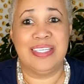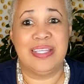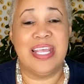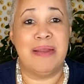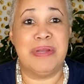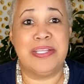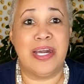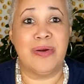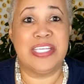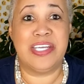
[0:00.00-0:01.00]
Let me
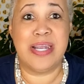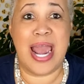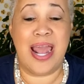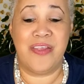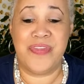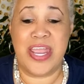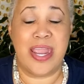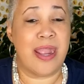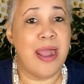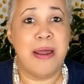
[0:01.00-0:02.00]
know what you guys
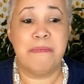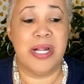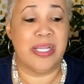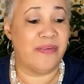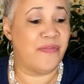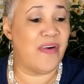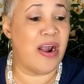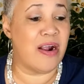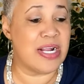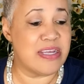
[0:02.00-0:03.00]
think. But as
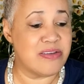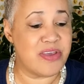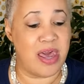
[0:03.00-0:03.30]
far as